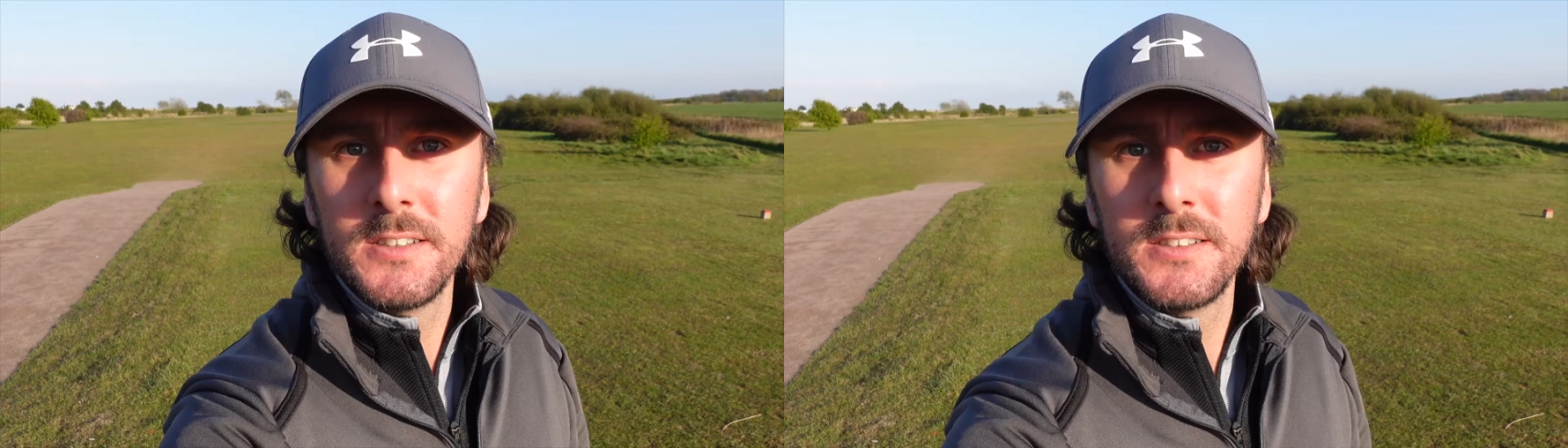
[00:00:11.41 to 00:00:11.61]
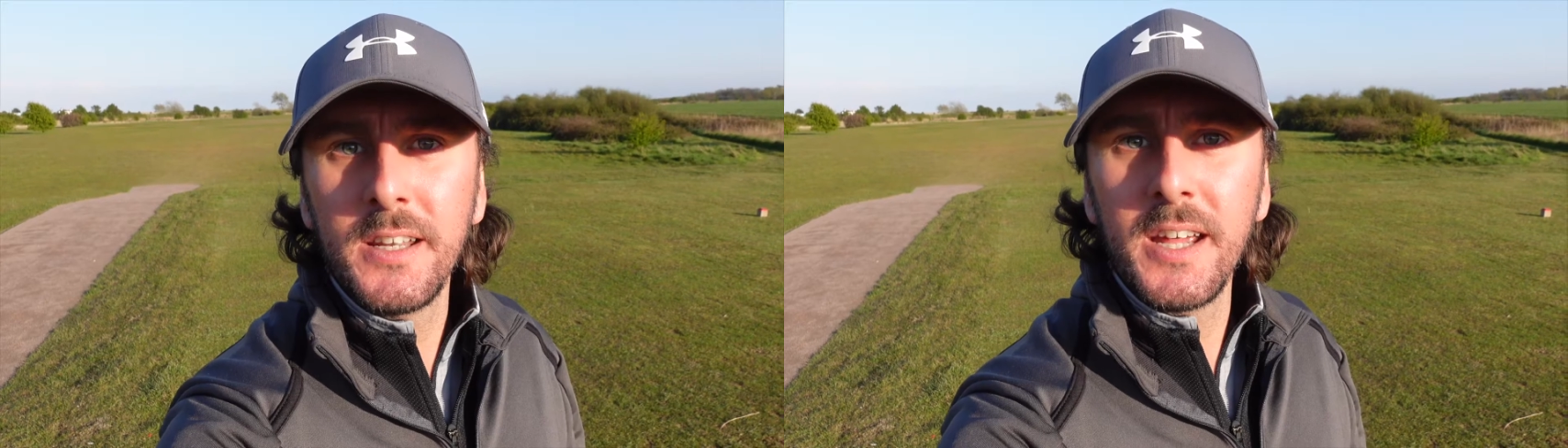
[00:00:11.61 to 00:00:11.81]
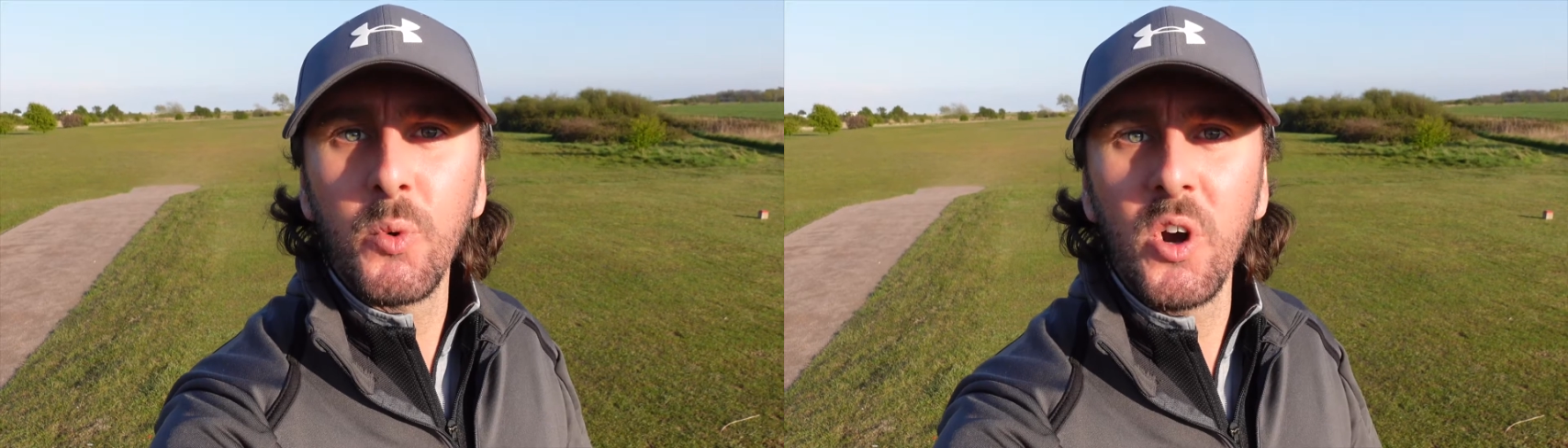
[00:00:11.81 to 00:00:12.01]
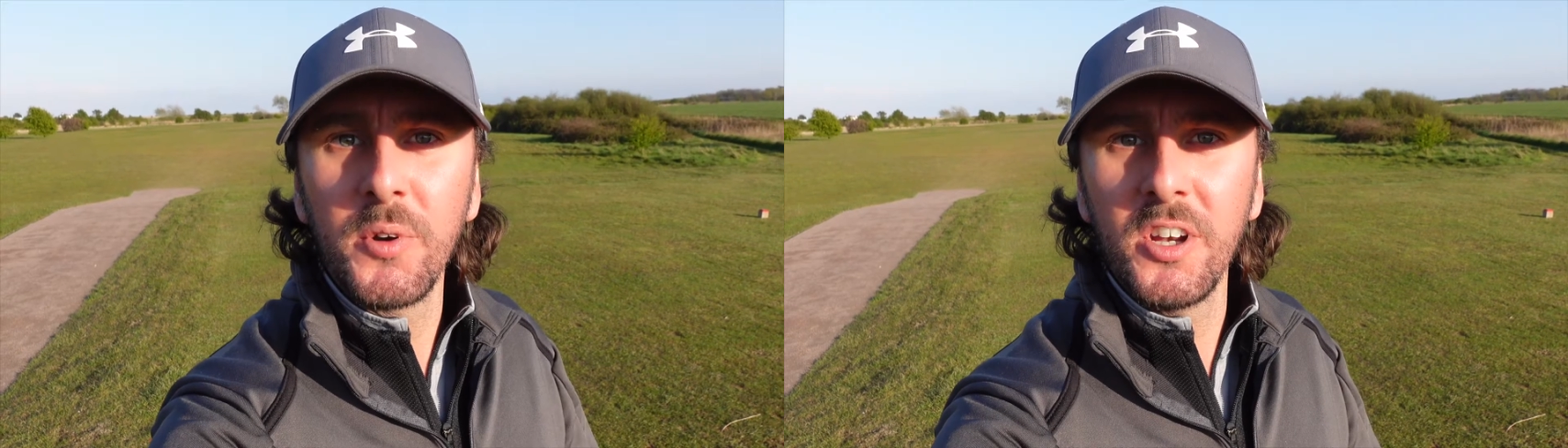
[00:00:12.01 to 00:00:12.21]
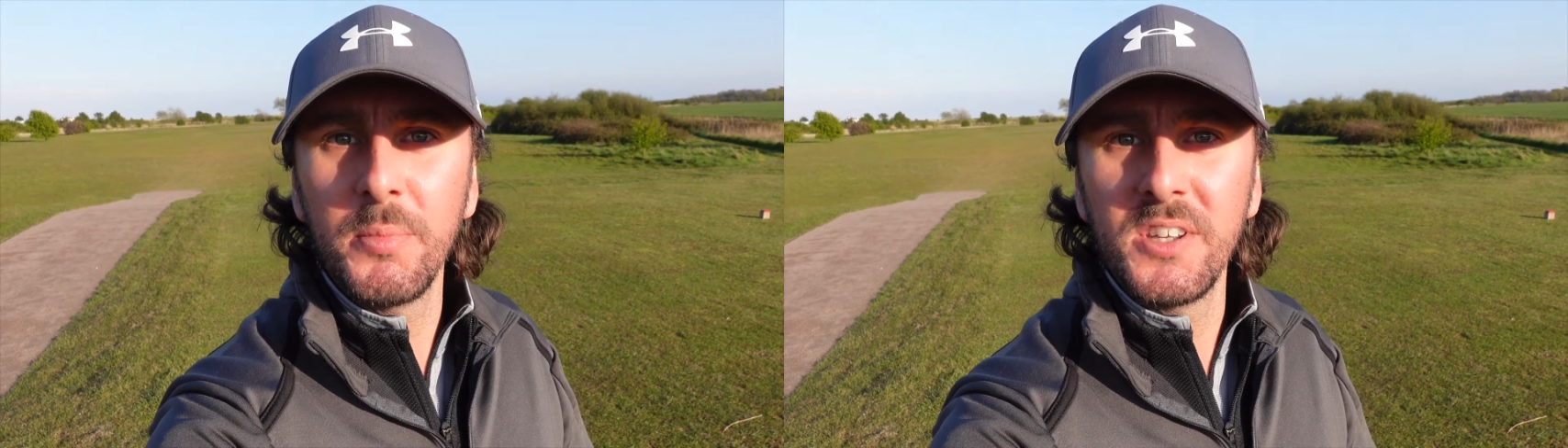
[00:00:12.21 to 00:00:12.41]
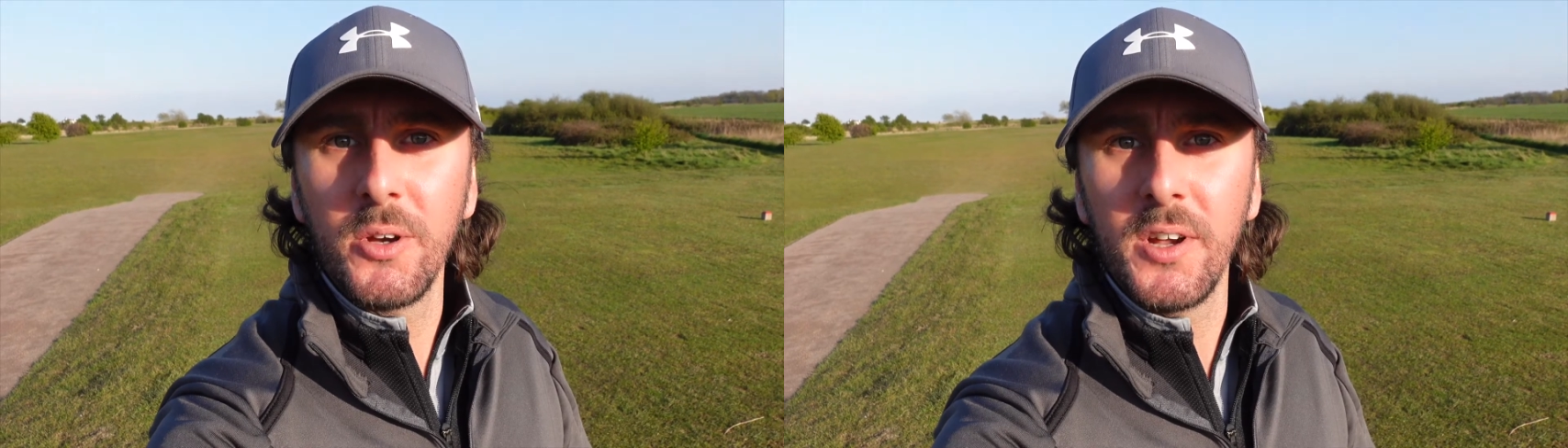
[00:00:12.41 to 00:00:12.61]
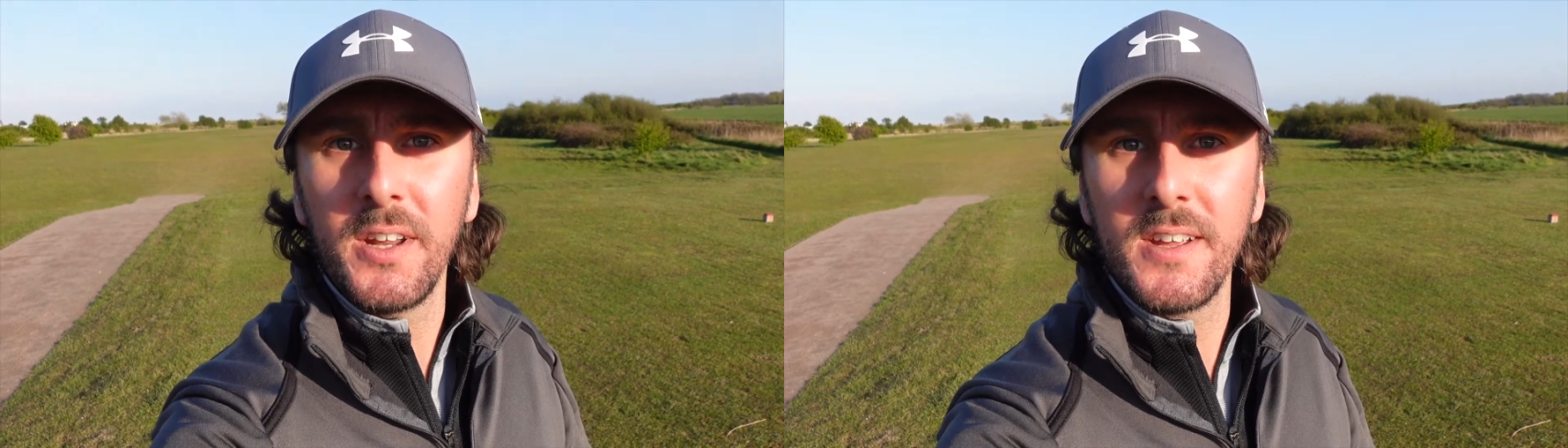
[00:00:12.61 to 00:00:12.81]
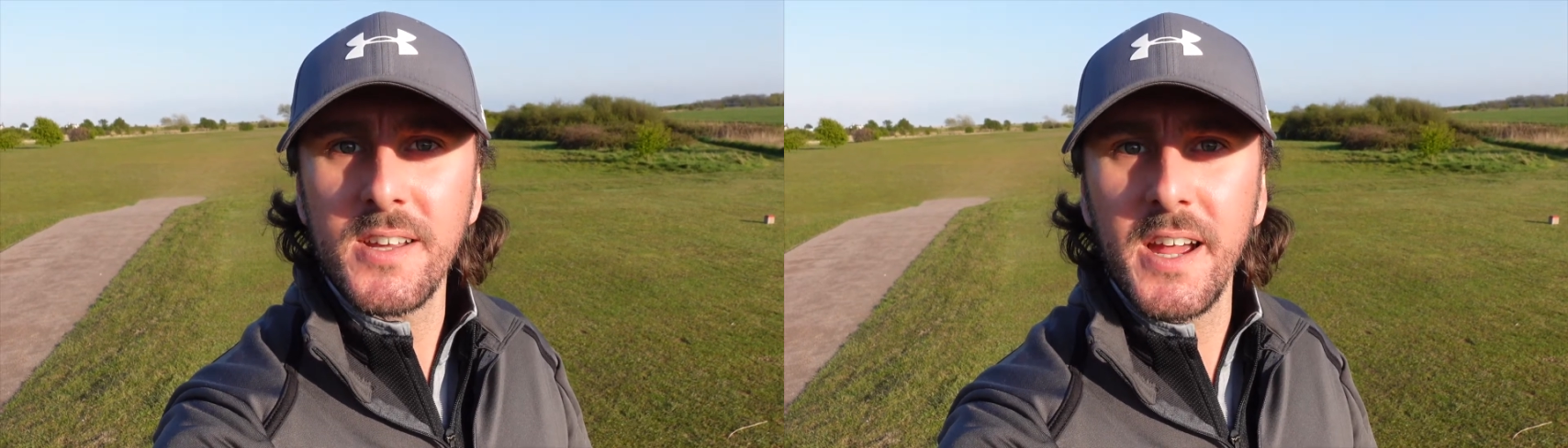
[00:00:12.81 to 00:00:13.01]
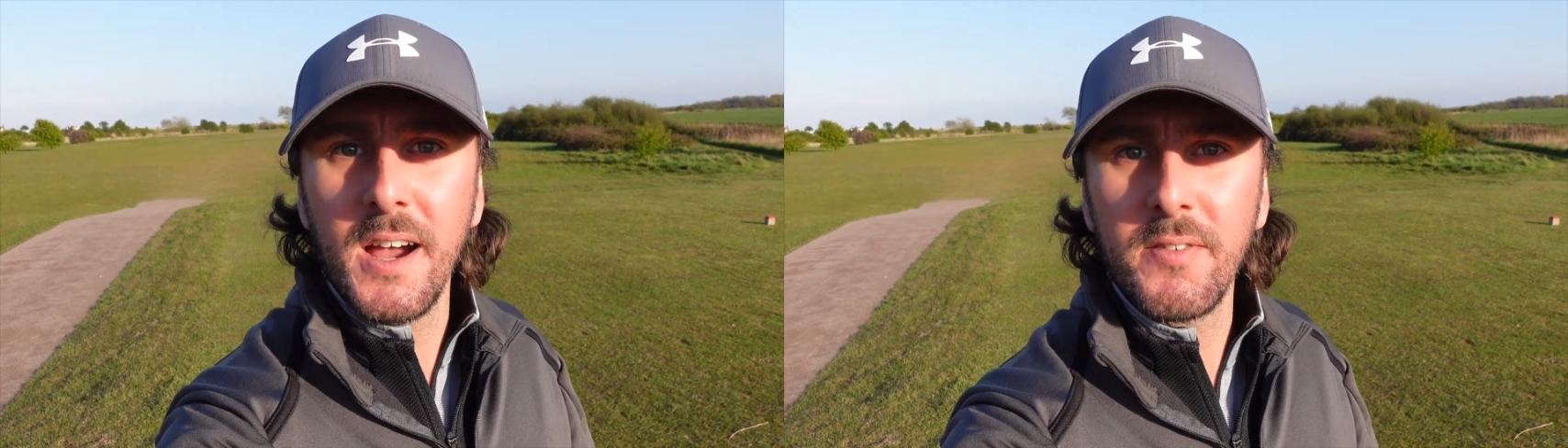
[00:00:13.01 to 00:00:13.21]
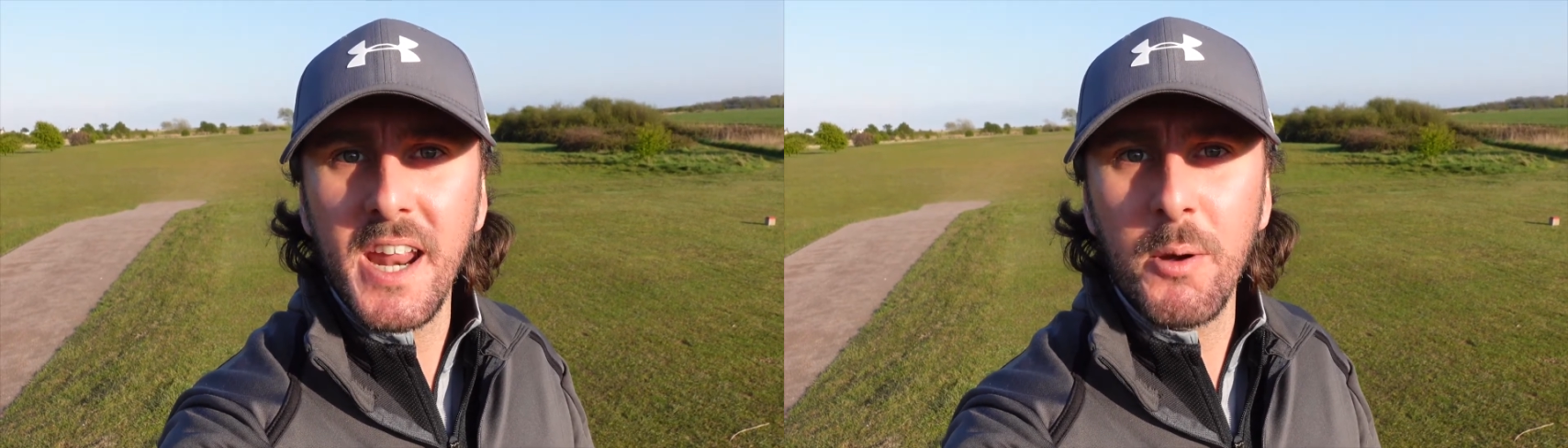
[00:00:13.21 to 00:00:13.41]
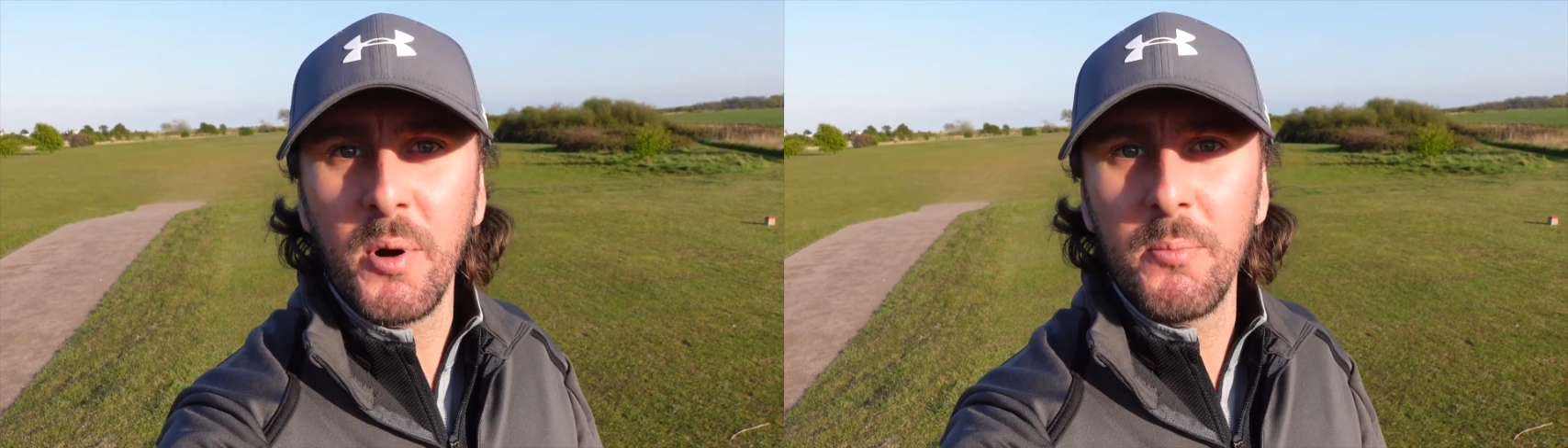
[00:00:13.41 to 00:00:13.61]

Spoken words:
Today, what I'm going to be doing is I have an app